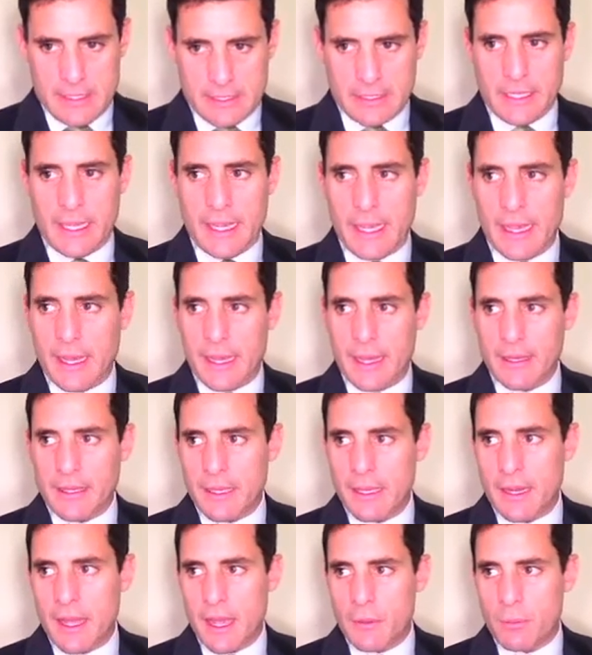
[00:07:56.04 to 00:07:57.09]
Yeah, Anya
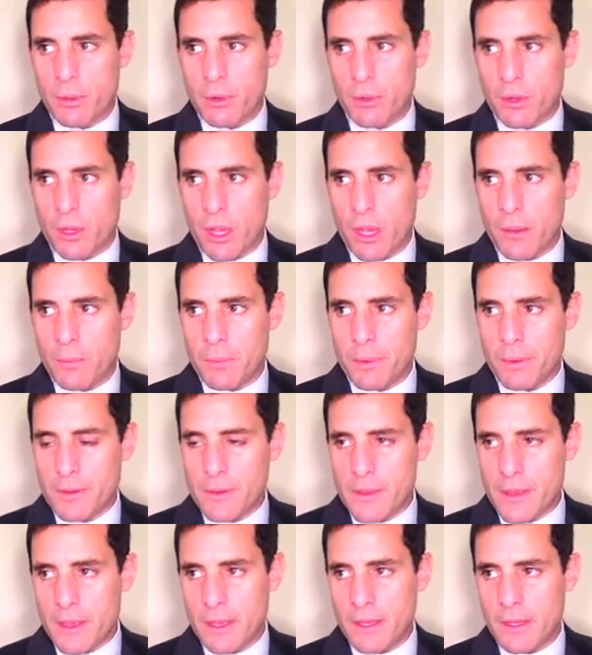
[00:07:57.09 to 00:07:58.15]
and I broke up,
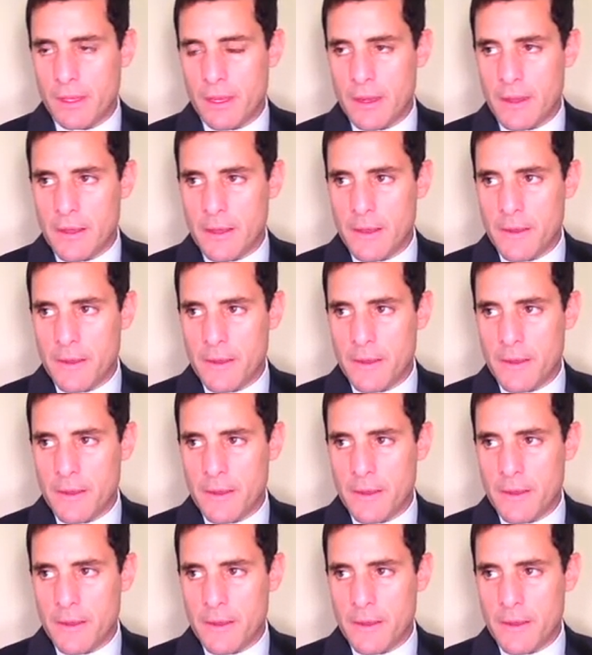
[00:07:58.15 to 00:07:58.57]
and